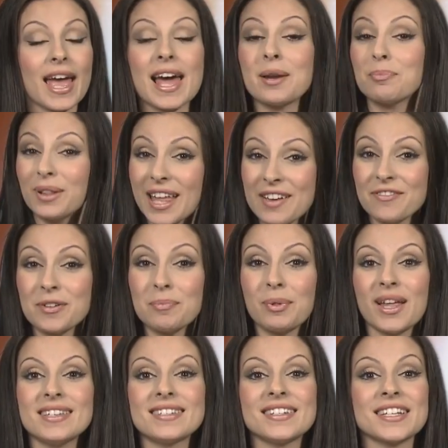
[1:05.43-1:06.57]
and a playful
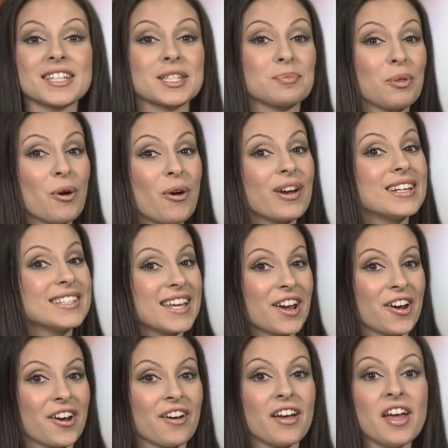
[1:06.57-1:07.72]
place to explore and tinker,